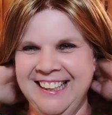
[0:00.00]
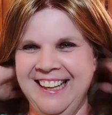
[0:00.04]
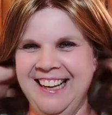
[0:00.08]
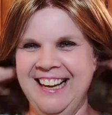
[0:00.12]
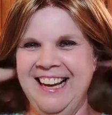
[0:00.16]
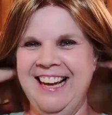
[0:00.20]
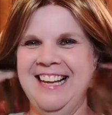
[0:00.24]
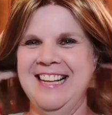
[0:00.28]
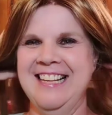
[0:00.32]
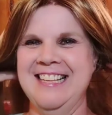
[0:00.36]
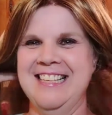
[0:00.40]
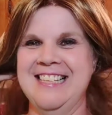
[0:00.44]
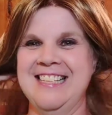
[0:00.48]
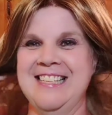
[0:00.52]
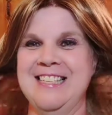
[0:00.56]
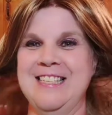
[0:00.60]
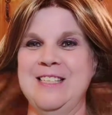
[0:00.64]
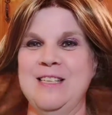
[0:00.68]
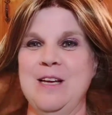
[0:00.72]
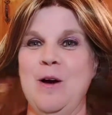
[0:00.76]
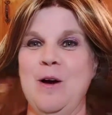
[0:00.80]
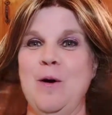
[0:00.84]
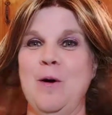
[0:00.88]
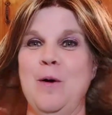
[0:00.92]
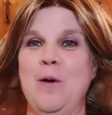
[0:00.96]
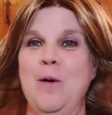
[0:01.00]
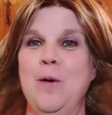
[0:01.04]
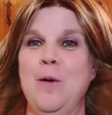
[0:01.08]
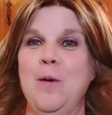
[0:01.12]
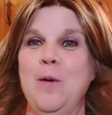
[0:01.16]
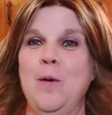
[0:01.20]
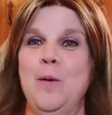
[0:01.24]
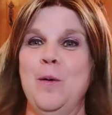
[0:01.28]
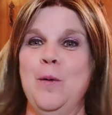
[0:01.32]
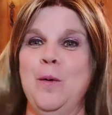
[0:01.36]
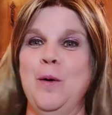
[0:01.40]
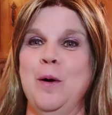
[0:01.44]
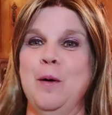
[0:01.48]
it's
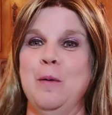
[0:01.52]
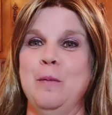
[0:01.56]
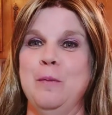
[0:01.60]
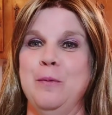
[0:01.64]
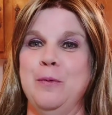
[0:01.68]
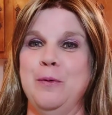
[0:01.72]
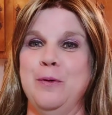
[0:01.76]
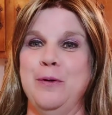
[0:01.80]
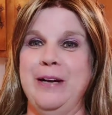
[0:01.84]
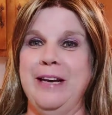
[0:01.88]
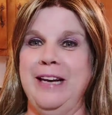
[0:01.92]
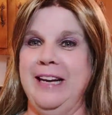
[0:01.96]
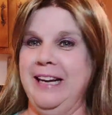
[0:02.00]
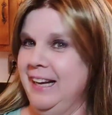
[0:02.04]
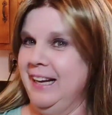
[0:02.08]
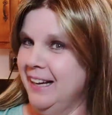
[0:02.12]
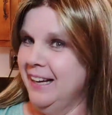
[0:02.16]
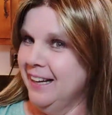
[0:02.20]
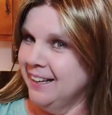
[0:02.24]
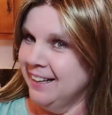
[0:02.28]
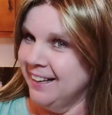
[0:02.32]
so pretty.